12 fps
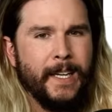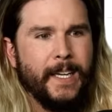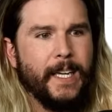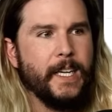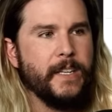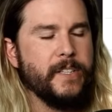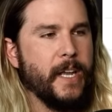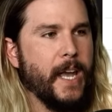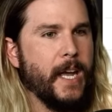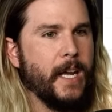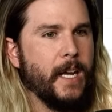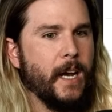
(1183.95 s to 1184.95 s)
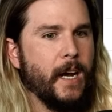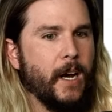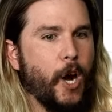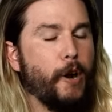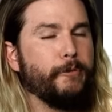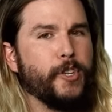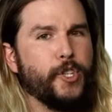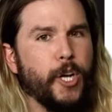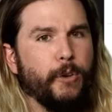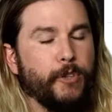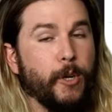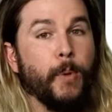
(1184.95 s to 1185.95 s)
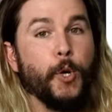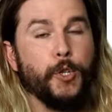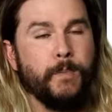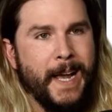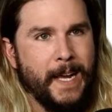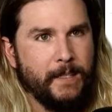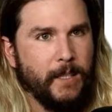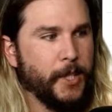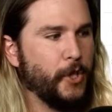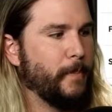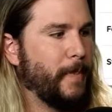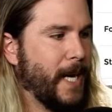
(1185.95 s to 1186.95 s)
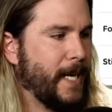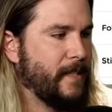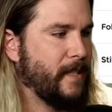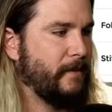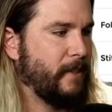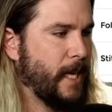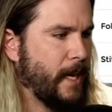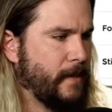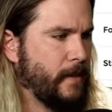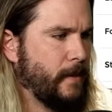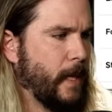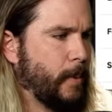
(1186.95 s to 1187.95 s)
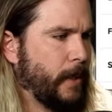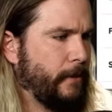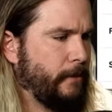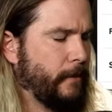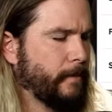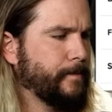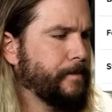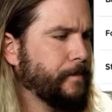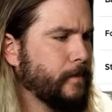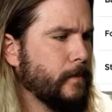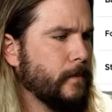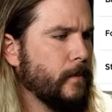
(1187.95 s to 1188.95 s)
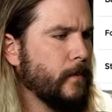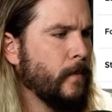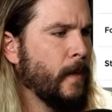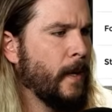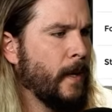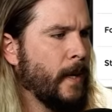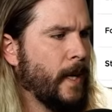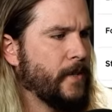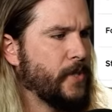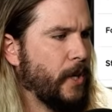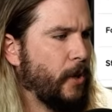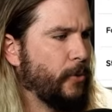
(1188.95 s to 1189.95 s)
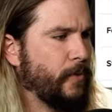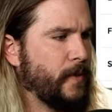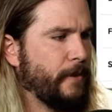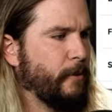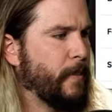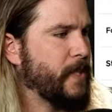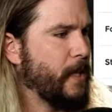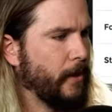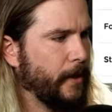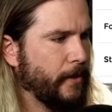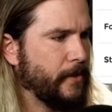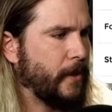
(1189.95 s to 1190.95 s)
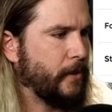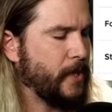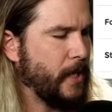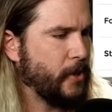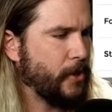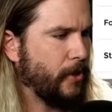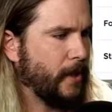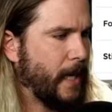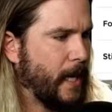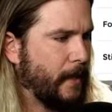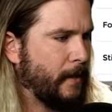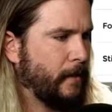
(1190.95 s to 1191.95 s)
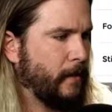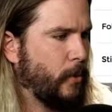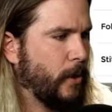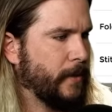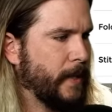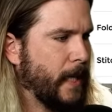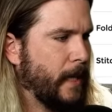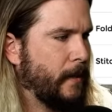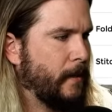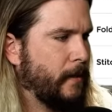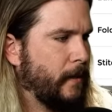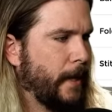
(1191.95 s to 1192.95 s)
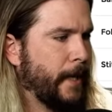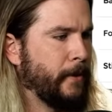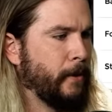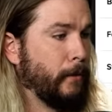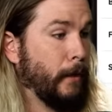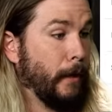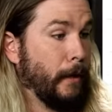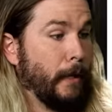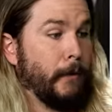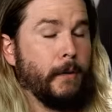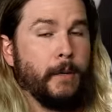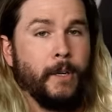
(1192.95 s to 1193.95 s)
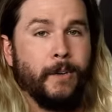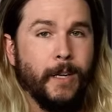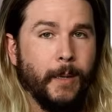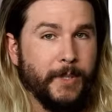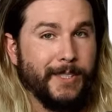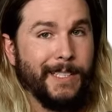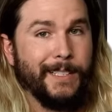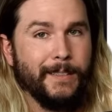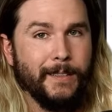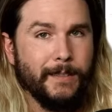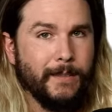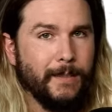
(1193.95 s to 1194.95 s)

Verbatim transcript: is a uh, off-the-shelf commercial mask like you could buy at CVS, I believe. And so different materials, you know, t-shirt, cotton, quilting cotton, and uh, I don't know, I'm a scientist.